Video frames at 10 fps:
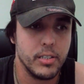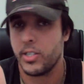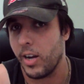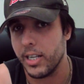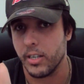
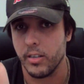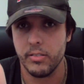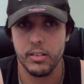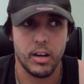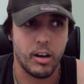Side note,
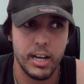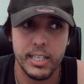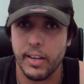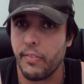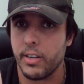I
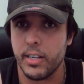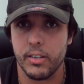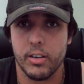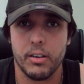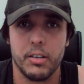definitely didn't
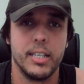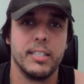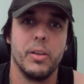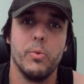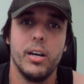colonise
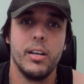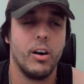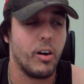anyone.